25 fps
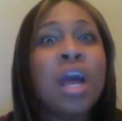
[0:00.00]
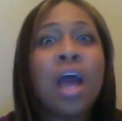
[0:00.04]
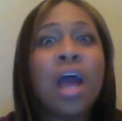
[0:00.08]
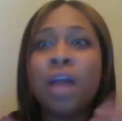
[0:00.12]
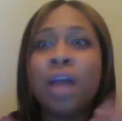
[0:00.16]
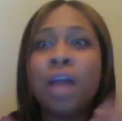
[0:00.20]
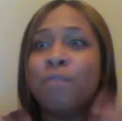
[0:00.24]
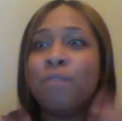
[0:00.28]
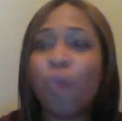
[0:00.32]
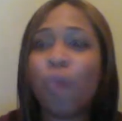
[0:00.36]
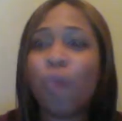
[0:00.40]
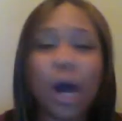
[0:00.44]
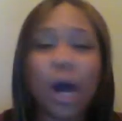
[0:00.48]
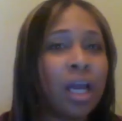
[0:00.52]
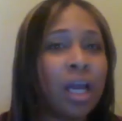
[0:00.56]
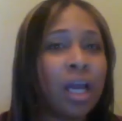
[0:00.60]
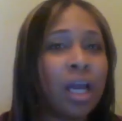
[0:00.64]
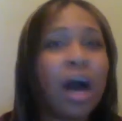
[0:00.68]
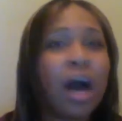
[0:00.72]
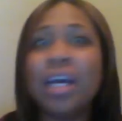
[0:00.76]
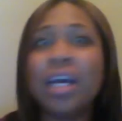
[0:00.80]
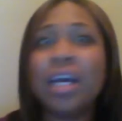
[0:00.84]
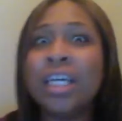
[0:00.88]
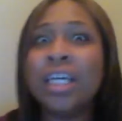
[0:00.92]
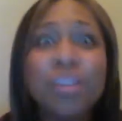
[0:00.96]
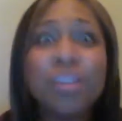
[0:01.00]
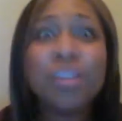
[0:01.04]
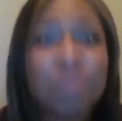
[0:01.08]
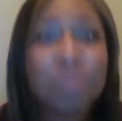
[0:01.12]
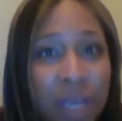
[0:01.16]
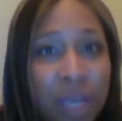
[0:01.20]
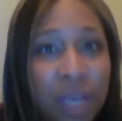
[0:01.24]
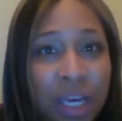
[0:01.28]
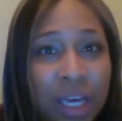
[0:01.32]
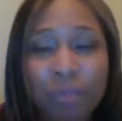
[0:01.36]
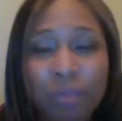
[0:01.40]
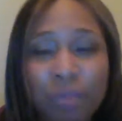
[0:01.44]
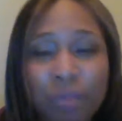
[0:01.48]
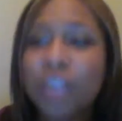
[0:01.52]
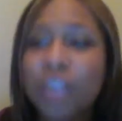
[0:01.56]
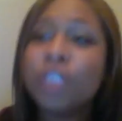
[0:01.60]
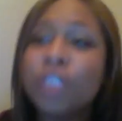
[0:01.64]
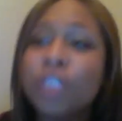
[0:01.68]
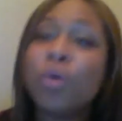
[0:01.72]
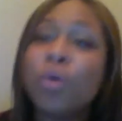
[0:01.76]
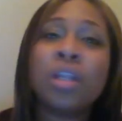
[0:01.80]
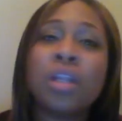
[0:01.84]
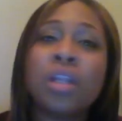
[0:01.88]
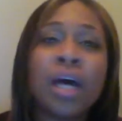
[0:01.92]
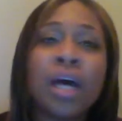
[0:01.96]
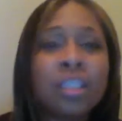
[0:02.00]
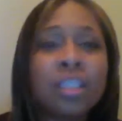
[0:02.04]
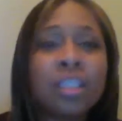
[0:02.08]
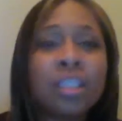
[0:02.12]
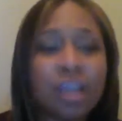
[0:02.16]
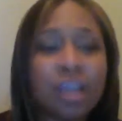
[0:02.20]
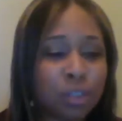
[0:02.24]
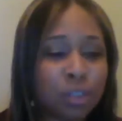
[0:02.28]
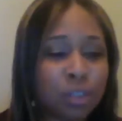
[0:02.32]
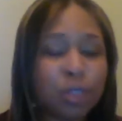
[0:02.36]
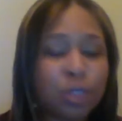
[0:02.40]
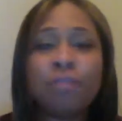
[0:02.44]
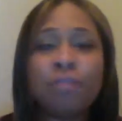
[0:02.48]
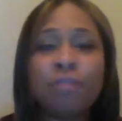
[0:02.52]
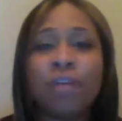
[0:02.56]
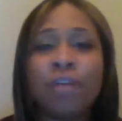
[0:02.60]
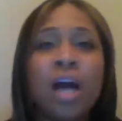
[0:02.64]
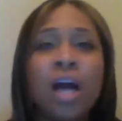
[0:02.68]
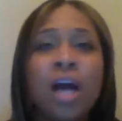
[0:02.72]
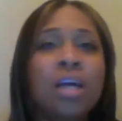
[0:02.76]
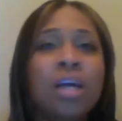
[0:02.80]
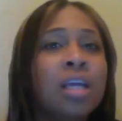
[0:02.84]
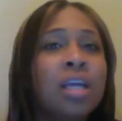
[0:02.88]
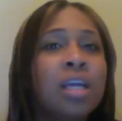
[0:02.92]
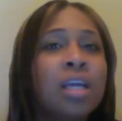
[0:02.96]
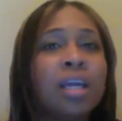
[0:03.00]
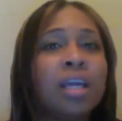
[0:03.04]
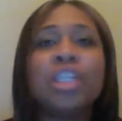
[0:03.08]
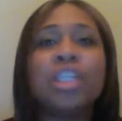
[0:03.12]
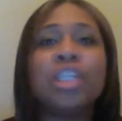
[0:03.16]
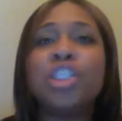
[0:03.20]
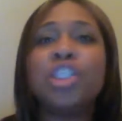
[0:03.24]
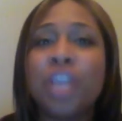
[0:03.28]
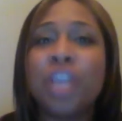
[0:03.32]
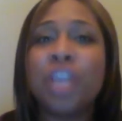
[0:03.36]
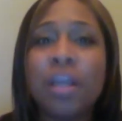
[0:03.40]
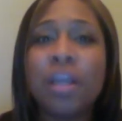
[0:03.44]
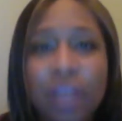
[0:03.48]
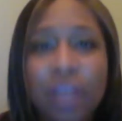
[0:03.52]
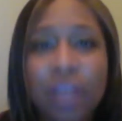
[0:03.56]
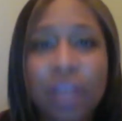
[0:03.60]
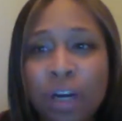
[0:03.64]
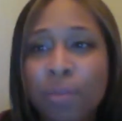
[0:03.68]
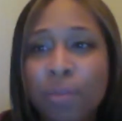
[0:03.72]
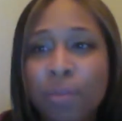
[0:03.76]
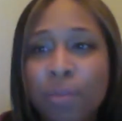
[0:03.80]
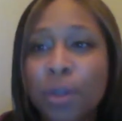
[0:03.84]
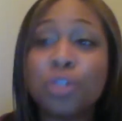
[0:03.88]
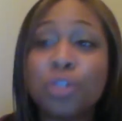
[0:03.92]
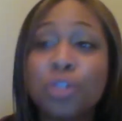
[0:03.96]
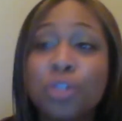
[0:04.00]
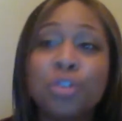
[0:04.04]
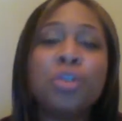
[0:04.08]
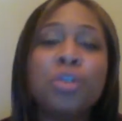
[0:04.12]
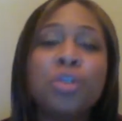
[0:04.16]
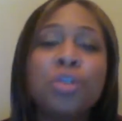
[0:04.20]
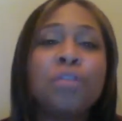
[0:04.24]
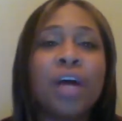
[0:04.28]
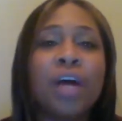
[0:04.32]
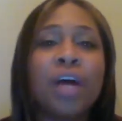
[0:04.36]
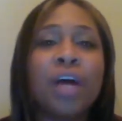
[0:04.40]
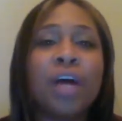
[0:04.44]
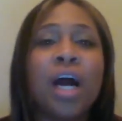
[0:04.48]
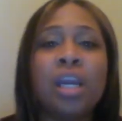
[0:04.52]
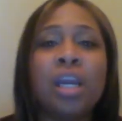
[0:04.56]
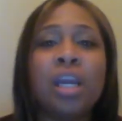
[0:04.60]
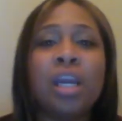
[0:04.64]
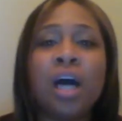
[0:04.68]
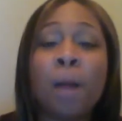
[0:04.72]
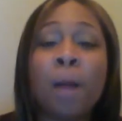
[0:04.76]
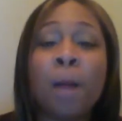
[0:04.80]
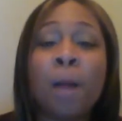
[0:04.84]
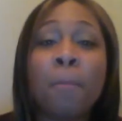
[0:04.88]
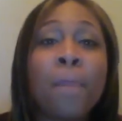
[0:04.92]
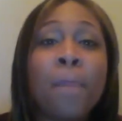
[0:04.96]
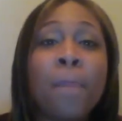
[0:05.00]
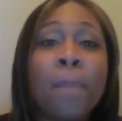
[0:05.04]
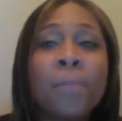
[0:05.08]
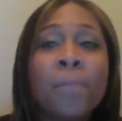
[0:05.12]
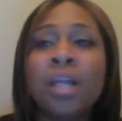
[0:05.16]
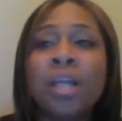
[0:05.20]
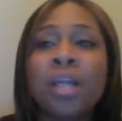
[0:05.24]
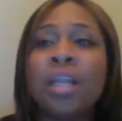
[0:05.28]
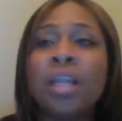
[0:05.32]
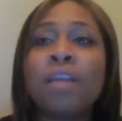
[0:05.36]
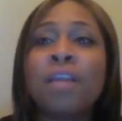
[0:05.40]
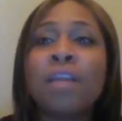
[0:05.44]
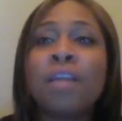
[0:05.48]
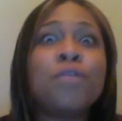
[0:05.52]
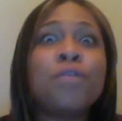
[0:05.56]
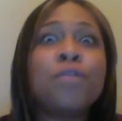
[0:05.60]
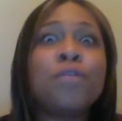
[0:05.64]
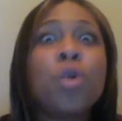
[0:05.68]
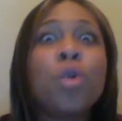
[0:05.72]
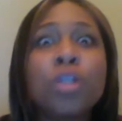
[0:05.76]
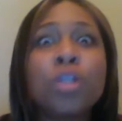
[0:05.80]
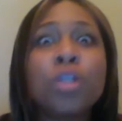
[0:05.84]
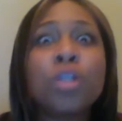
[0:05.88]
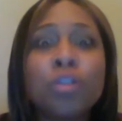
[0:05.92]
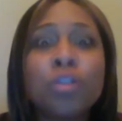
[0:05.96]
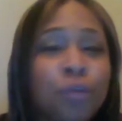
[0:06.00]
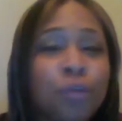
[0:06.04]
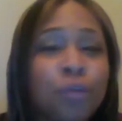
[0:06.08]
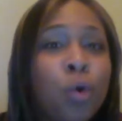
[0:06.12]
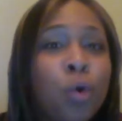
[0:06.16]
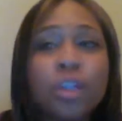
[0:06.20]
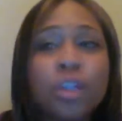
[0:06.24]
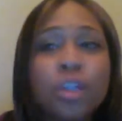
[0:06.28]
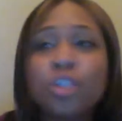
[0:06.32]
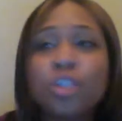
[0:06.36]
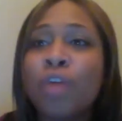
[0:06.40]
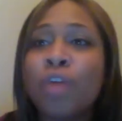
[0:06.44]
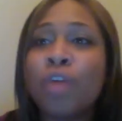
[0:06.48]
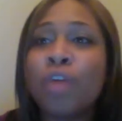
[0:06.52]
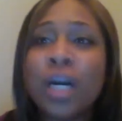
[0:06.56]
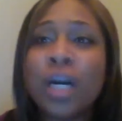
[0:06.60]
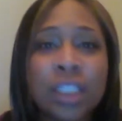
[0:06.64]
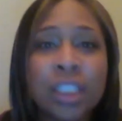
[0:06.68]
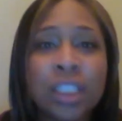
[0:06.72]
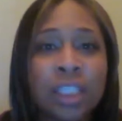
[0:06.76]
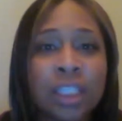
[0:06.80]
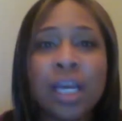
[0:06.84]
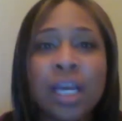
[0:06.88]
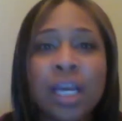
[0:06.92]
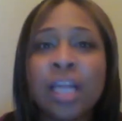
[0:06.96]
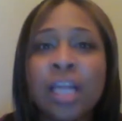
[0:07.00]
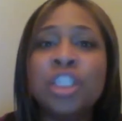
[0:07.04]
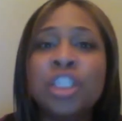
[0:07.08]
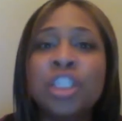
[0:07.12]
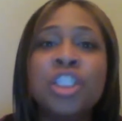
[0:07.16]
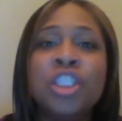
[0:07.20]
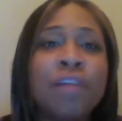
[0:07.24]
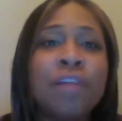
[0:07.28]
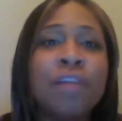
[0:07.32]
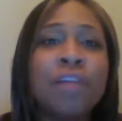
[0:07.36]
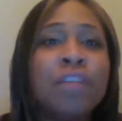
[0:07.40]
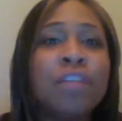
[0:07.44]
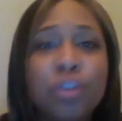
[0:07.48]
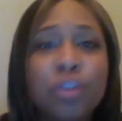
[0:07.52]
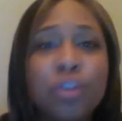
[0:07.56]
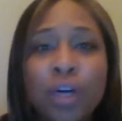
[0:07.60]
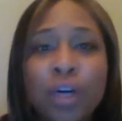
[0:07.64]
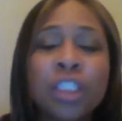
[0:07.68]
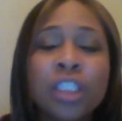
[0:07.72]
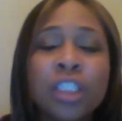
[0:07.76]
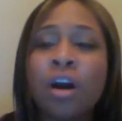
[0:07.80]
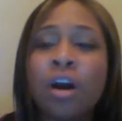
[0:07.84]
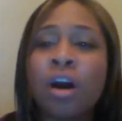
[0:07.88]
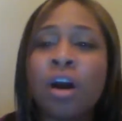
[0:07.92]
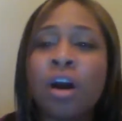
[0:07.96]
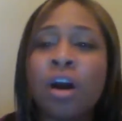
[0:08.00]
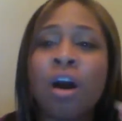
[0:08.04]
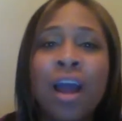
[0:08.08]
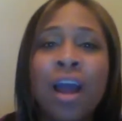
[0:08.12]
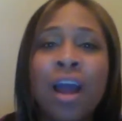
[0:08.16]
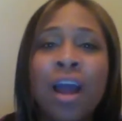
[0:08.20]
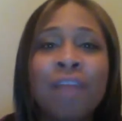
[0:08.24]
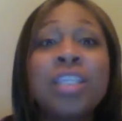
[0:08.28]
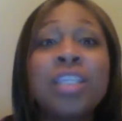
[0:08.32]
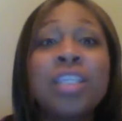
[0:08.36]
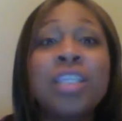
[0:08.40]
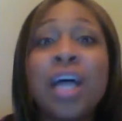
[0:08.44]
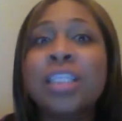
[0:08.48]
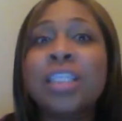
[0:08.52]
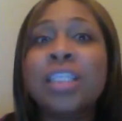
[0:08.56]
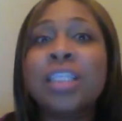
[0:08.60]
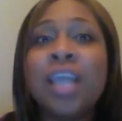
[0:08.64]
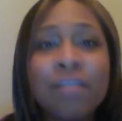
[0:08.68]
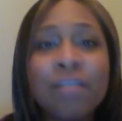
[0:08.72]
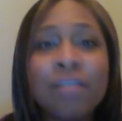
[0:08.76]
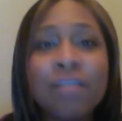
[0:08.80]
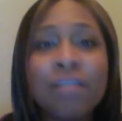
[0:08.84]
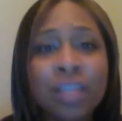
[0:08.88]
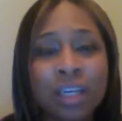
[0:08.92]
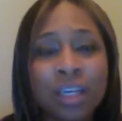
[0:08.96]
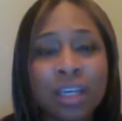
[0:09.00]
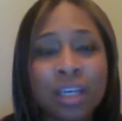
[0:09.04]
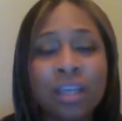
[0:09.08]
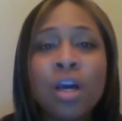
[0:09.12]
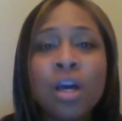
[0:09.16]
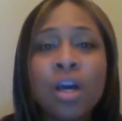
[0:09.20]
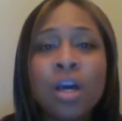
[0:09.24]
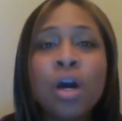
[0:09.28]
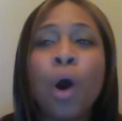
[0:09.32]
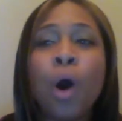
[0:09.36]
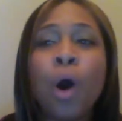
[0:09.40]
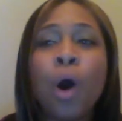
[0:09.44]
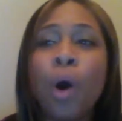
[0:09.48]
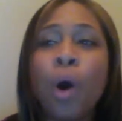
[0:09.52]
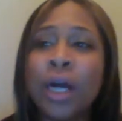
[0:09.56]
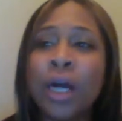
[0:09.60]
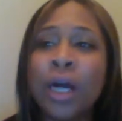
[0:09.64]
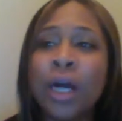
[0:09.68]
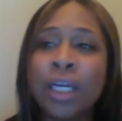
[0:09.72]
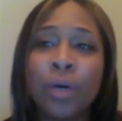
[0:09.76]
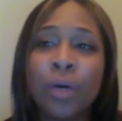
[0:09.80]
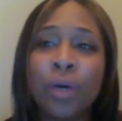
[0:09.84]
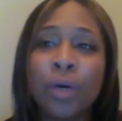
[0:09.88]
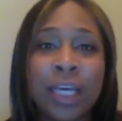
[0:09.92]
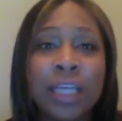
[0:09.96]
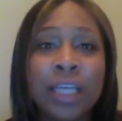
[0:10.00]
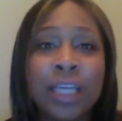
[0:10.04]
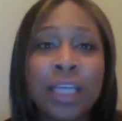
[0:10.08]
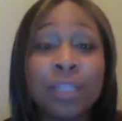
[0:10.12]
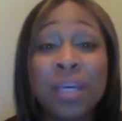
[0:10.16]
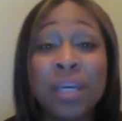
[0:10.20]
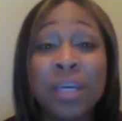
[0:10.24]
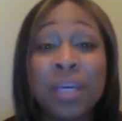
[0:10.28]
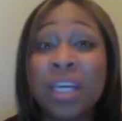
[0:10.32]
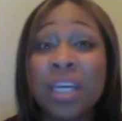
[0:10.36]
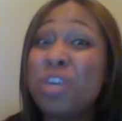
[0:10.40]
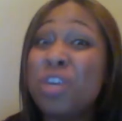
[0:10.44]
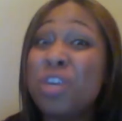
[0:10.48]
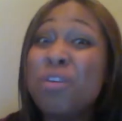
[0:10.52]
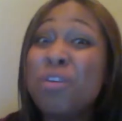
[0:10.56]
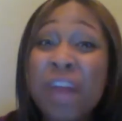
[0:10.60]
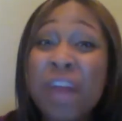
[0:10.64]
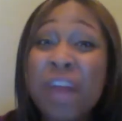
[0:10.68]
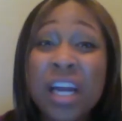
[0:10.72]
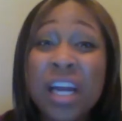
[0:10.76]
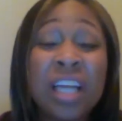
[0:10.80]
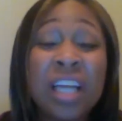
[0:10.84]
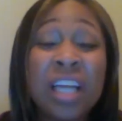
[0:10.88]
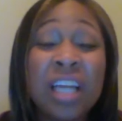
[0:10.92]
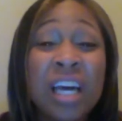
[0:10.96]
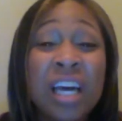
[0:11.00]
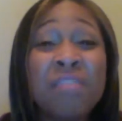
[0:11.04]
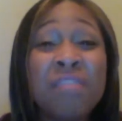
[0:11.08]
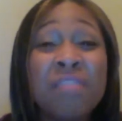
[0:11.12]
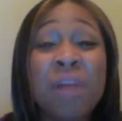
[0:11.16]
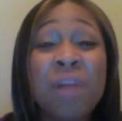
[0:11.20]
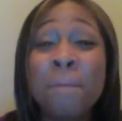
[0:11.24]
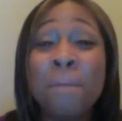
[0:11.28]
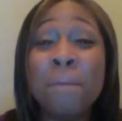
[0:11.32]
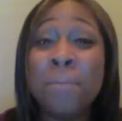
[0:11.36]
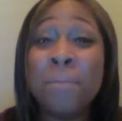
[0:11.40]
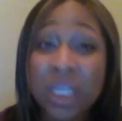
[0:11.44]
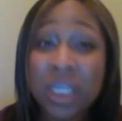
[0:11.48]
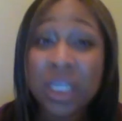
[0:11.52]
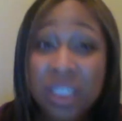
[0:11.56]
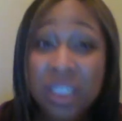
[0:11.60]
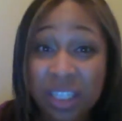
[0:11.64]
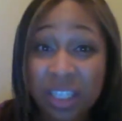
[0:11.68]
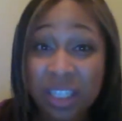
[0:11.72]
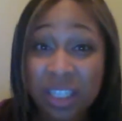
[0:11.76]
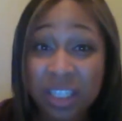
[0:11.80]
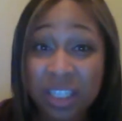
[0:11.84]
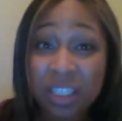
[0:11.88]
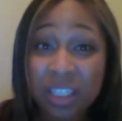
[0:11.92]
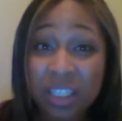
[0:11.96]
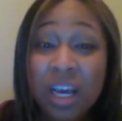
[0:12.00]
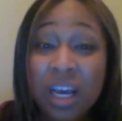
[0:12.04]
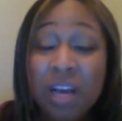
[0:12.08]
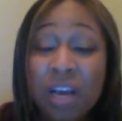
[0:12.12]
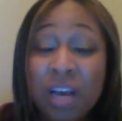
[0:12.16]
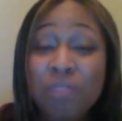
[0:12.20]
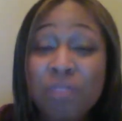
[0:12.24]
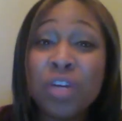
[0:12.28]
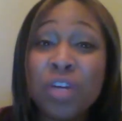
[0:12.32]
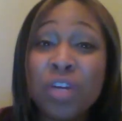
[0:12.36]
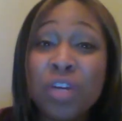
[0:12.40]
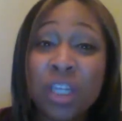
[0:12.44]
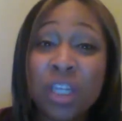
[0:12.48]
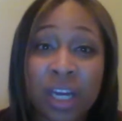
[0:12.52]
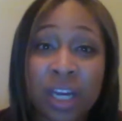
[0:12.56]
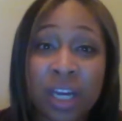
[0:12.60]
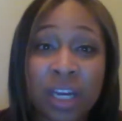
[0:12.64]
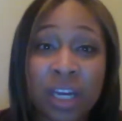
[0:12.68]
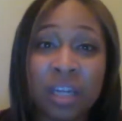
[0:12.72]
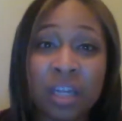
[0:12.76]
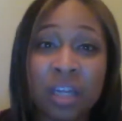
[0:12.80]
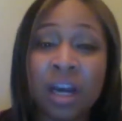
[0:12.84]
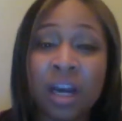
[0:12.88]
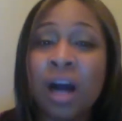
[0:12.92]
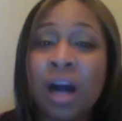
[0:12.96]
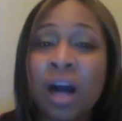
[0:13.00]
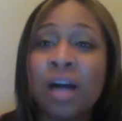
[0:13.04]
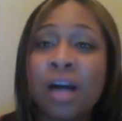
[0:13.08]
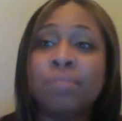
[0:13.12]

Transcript: And voila, it's men, right? So a lot of times you'll find like shaving commercials. You'll find a lot Ford trucks and Chevy trucks are advertised heavily on ESPN. You'll find a lot of business related